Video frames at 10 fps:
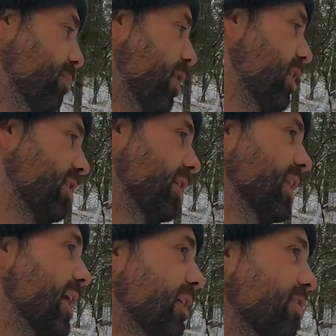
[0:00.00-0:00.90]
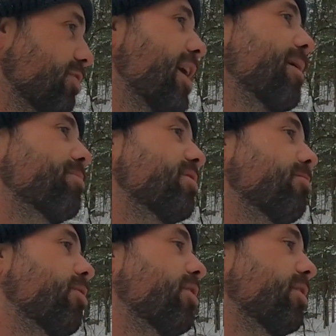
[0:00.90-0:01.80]
probably not the lightest straps in the
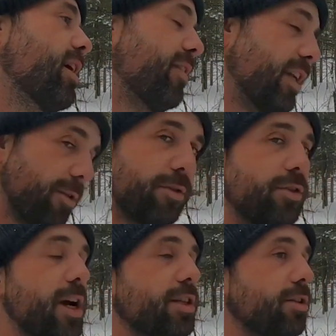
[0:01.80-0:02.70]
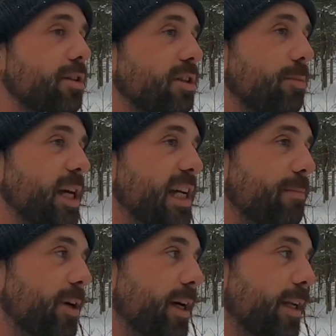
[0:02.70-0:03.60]
world, and they do stretch a little
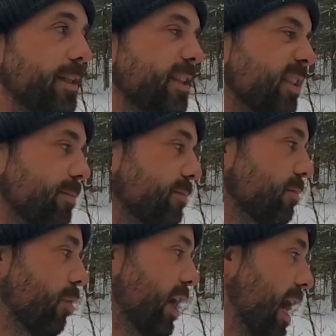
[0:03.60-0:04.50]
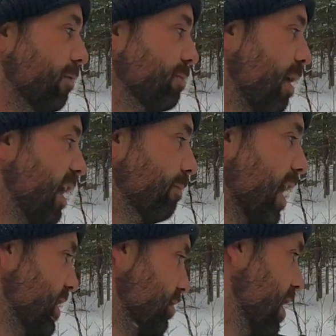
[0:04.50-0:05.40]
bit, but when I was buying
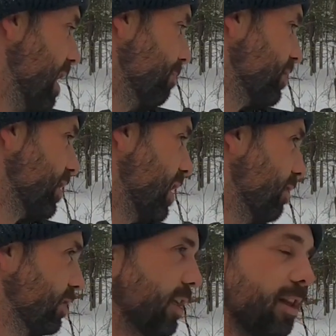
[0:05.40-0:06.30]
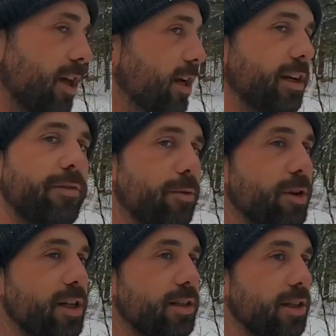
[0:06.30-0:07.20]
my straps, I looked at a lot of different
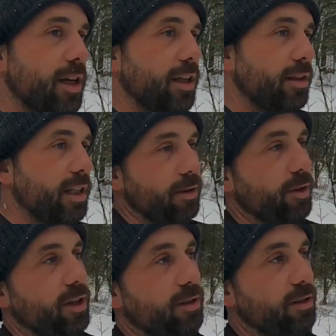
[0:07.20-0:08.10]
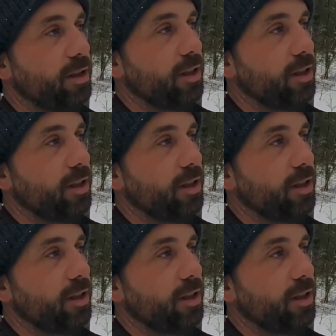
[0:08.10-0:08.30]
ones, and these were